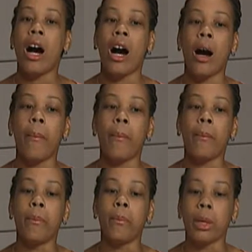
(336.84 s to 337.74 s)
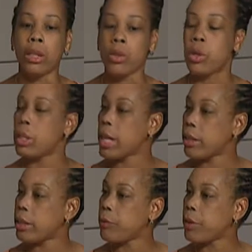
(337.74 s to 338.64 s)
Um, but you can
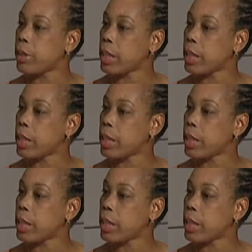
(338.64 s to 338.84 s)
get different